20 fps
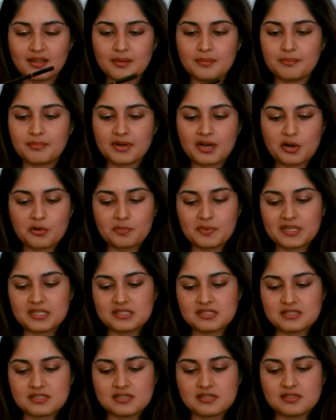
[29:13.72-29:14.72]
Brow
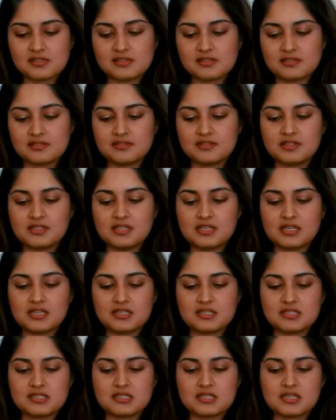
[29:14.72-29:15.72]
pencil, the
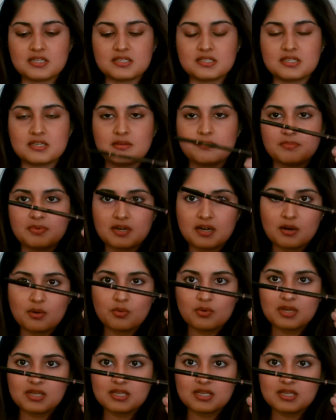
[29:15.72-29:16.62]
Anastasia Brow